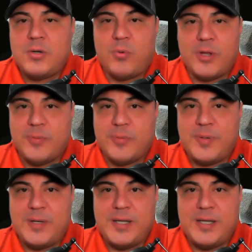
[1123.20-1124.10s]
Whether it
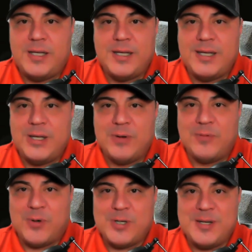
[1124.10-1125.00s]
be, you know,
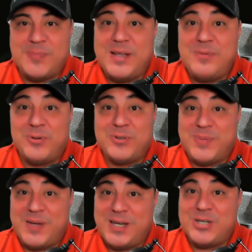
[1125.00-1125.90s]
unfortunately, people's
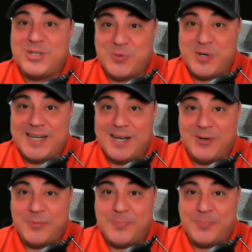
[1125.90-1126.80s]
patience are running out.